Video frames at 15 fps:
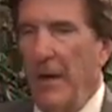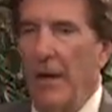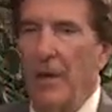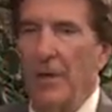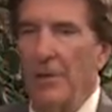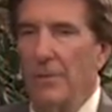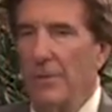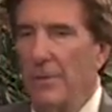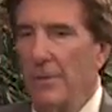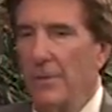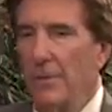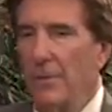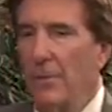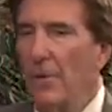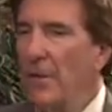Uh,
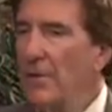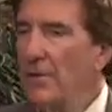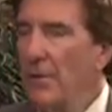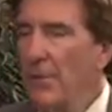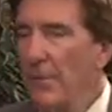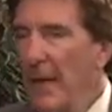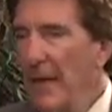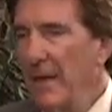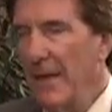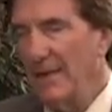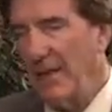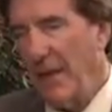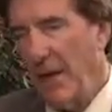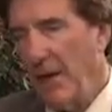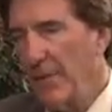what is your, ba
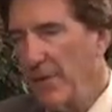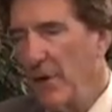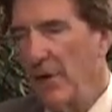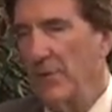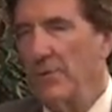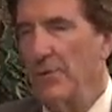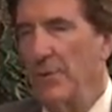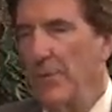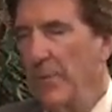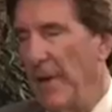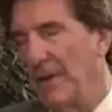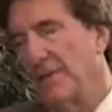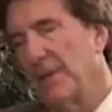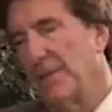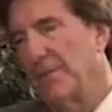as a health coach, your
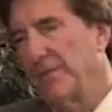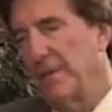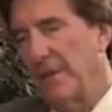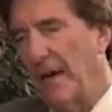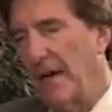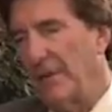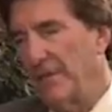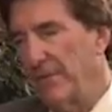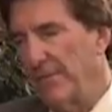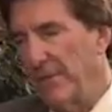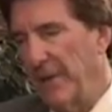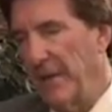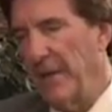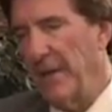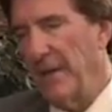basic
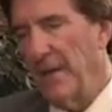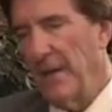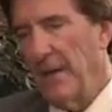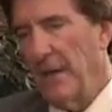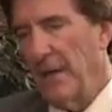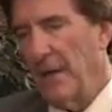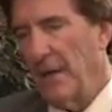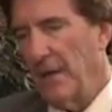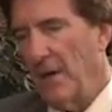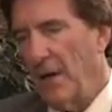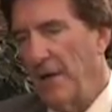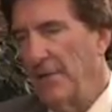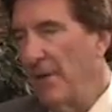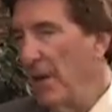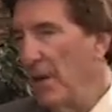philosophy uh,
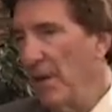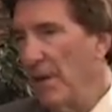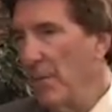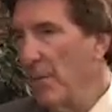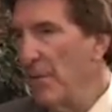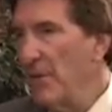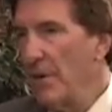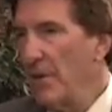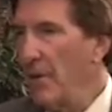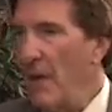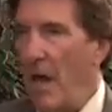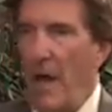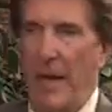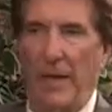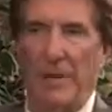on dealing with your
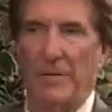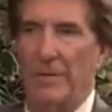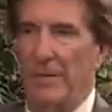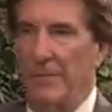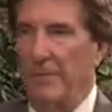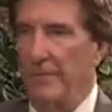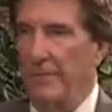clients?